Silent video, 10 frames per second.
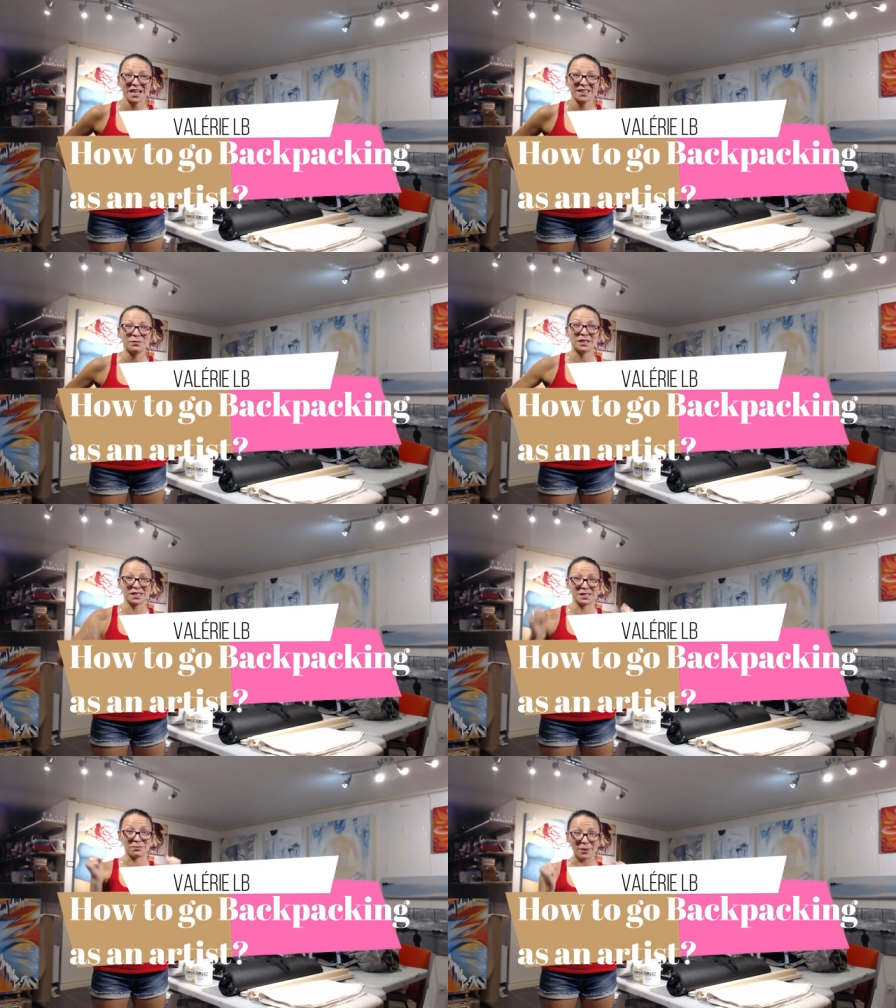excited
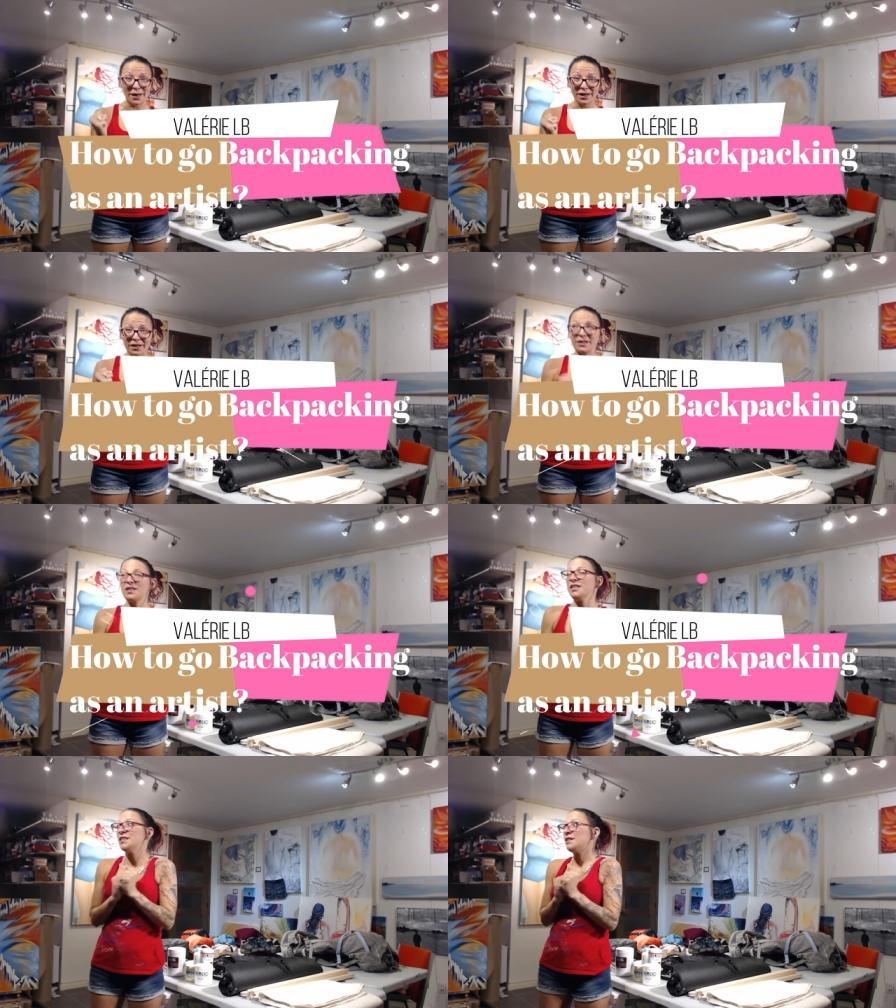because
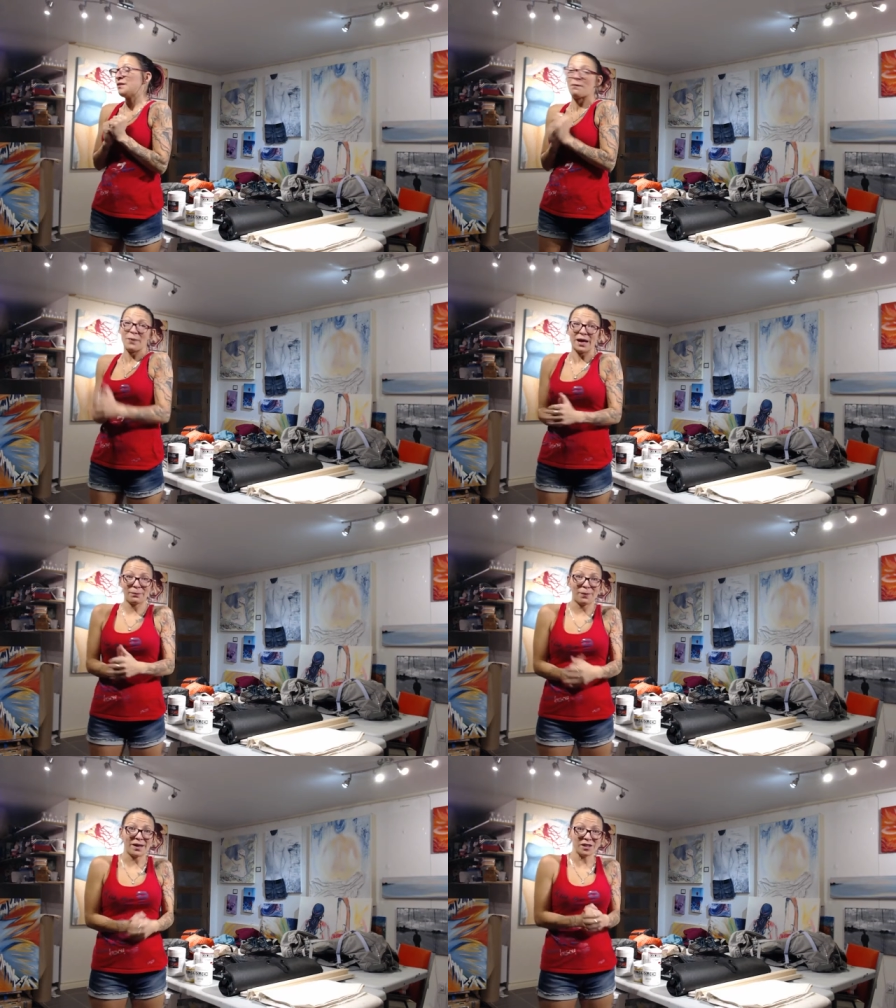my
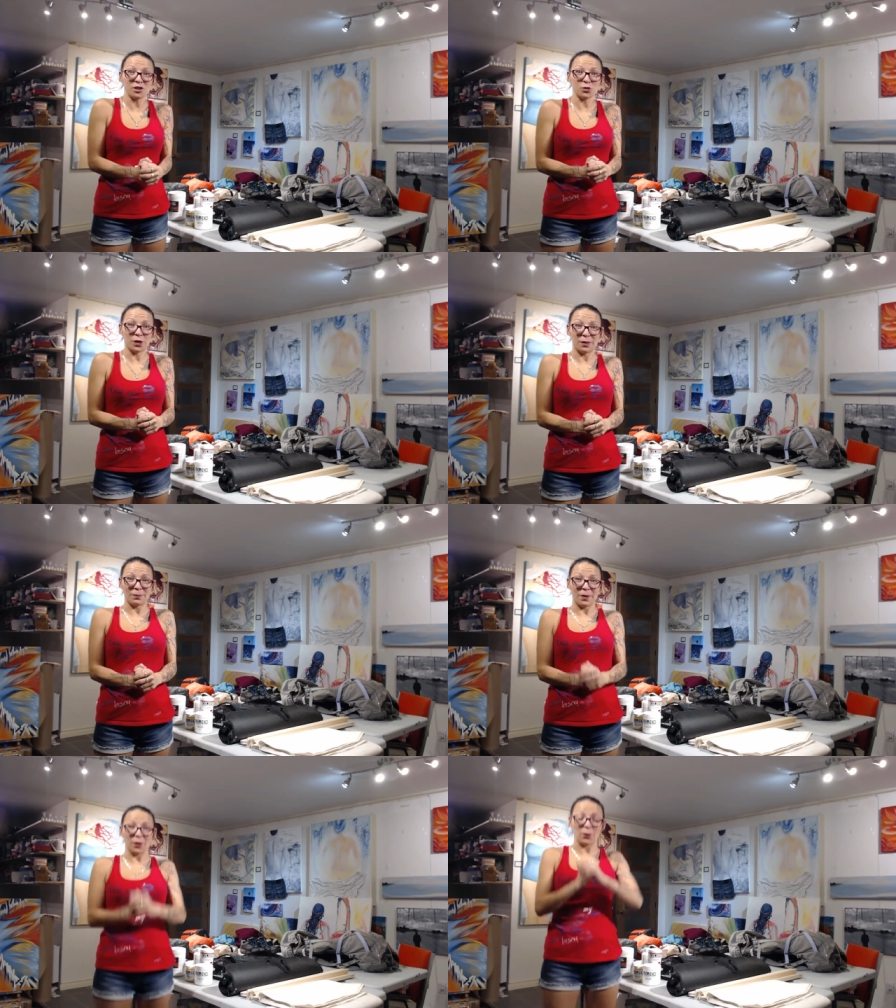backpacking trip